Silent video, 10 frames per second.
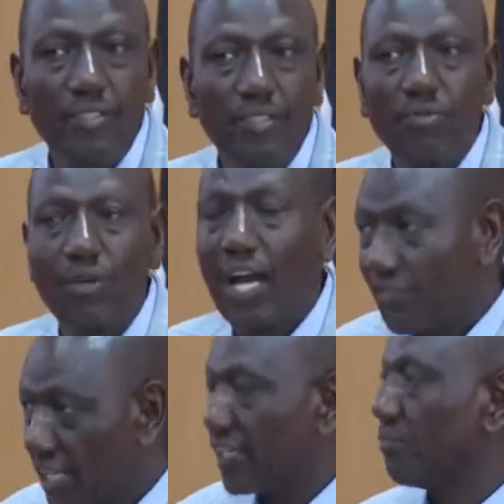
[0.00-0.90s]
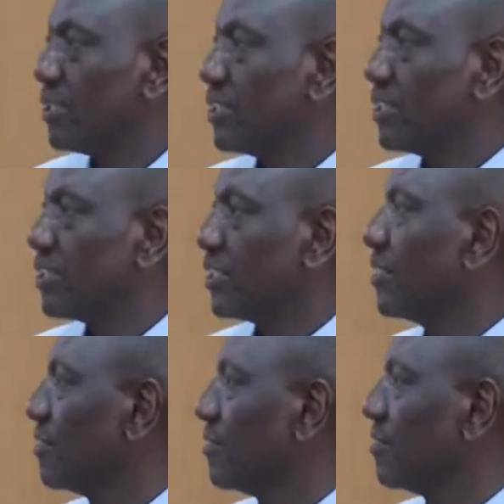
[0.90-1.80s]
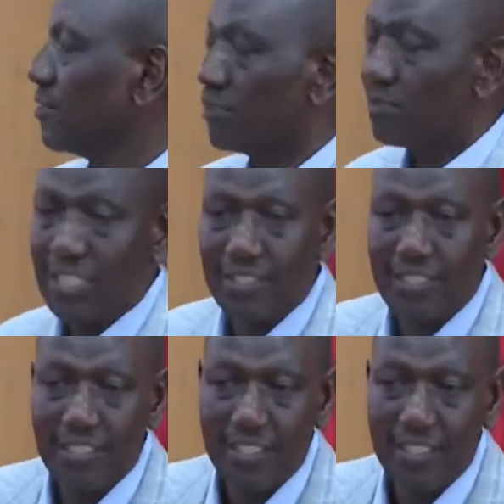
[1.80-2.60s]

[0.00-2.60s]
We are having another meeting. When is it?